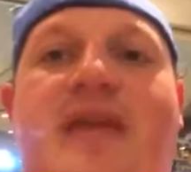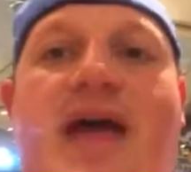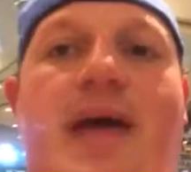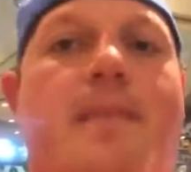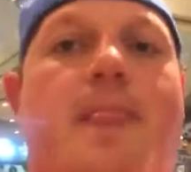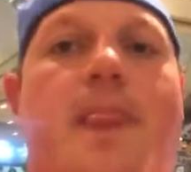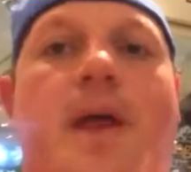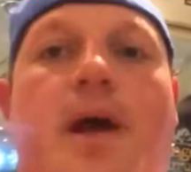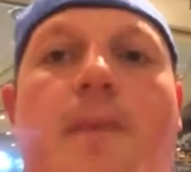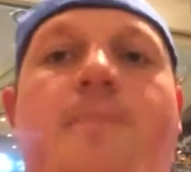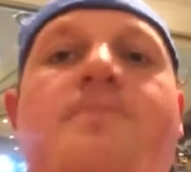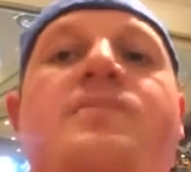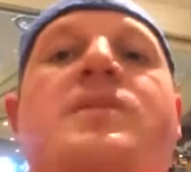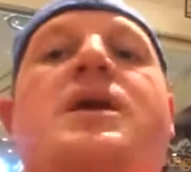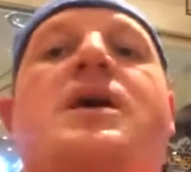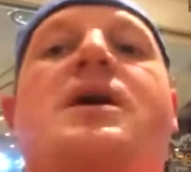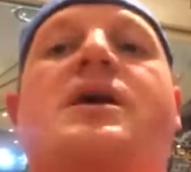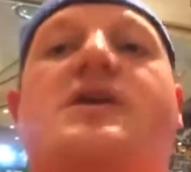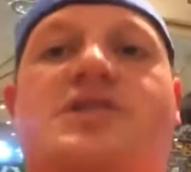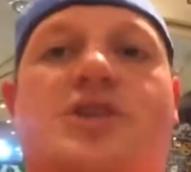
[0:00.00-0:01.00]
got a
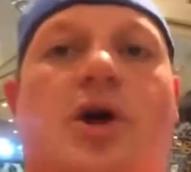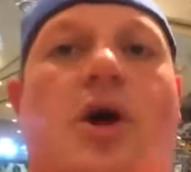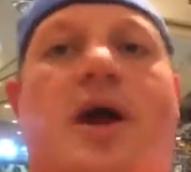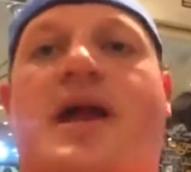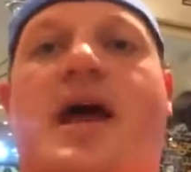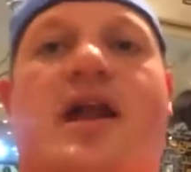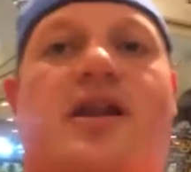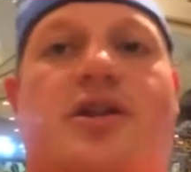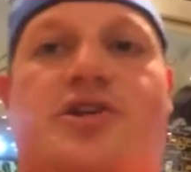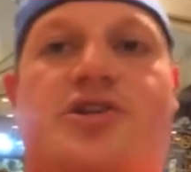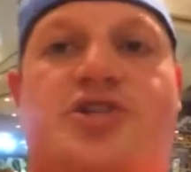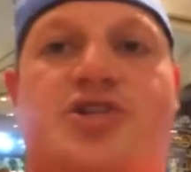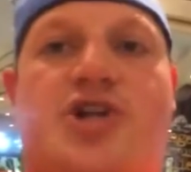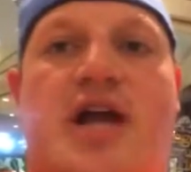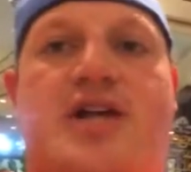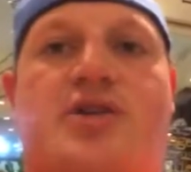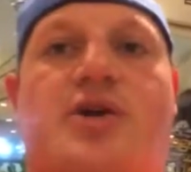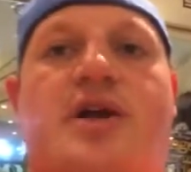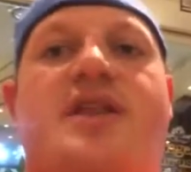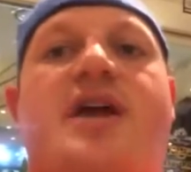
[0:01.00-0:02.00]
little
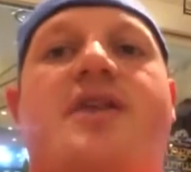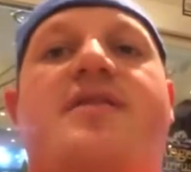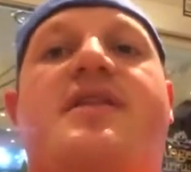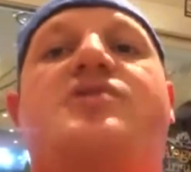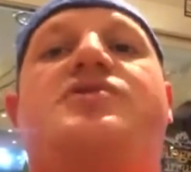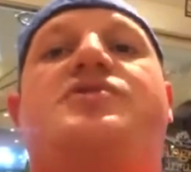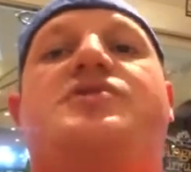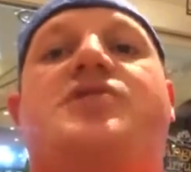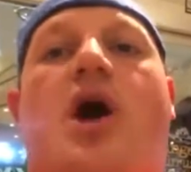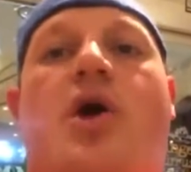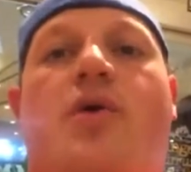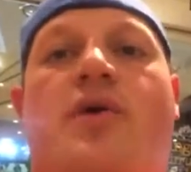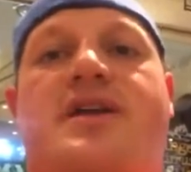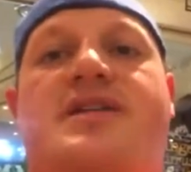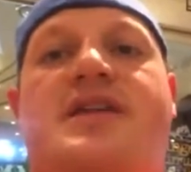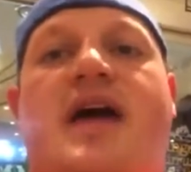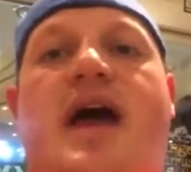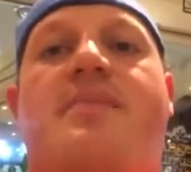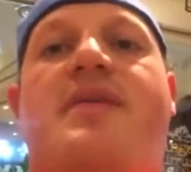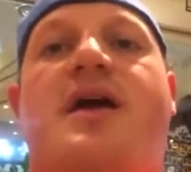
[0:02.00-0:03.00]
distracted right there. This was the
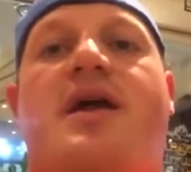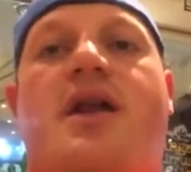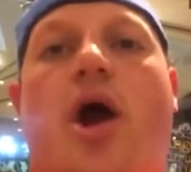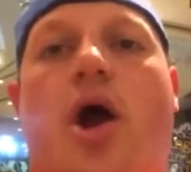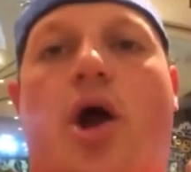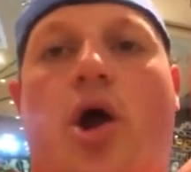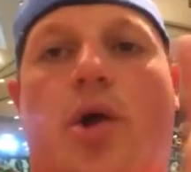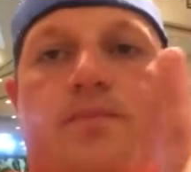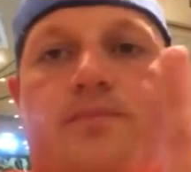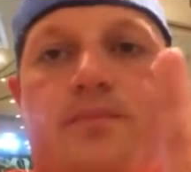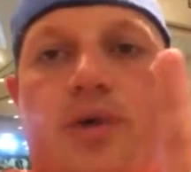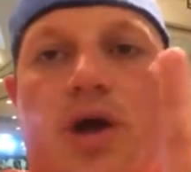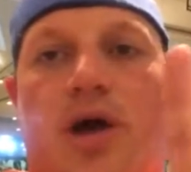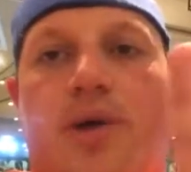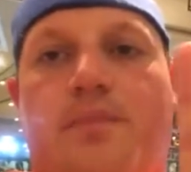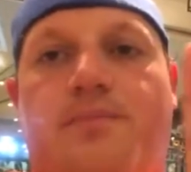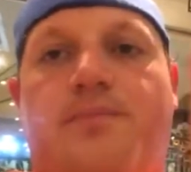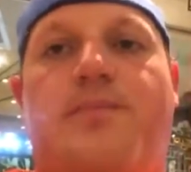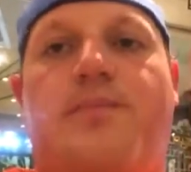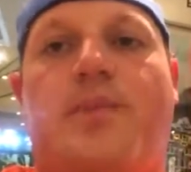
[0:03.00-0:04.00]
only time that...
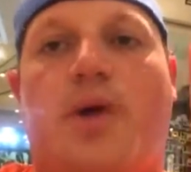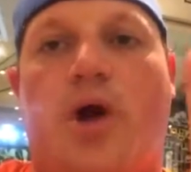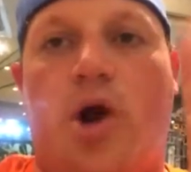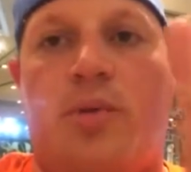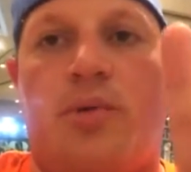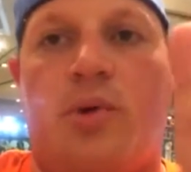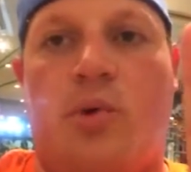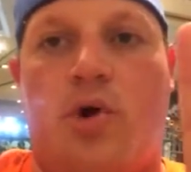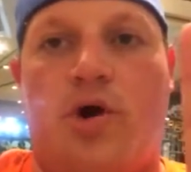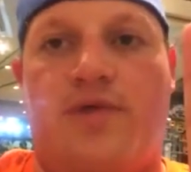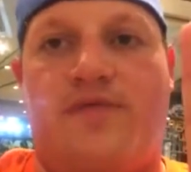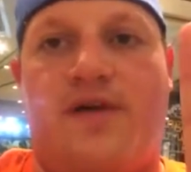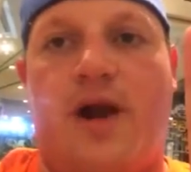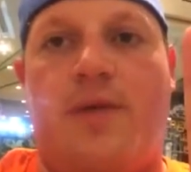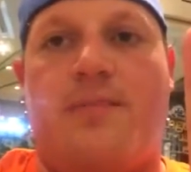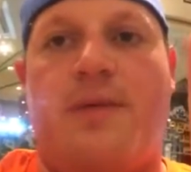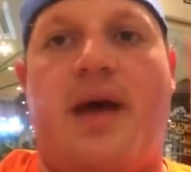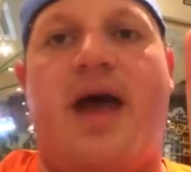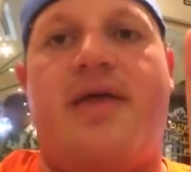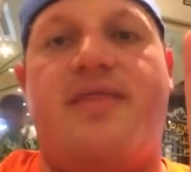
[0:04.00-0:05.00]
urban warfare